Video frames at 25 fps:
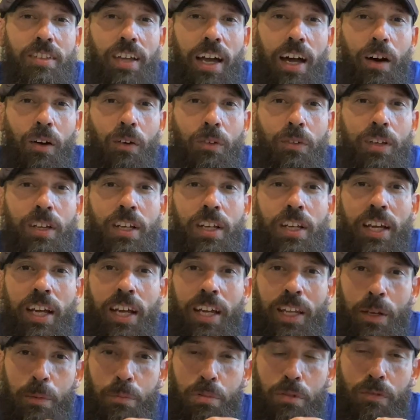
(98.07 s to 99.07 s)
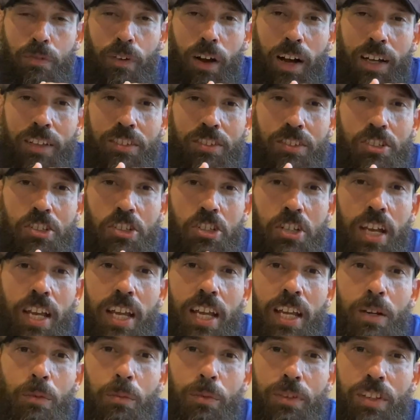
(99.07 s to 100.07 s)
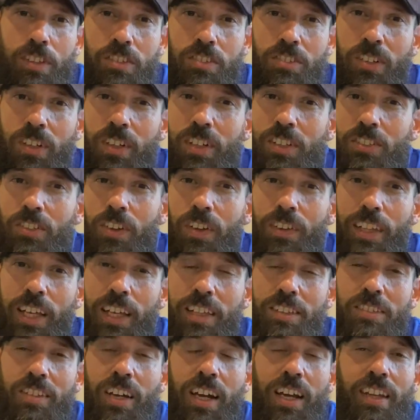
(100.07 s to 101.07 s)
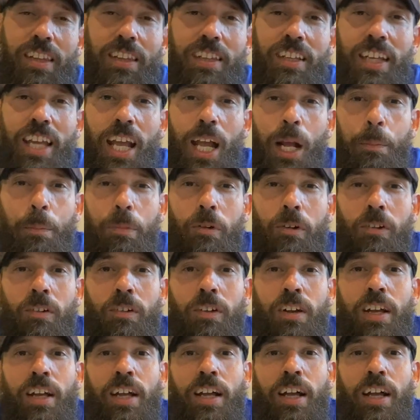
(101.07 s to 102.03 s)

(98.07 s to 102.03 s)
out and it provides shade when the sun is on that side of the camper,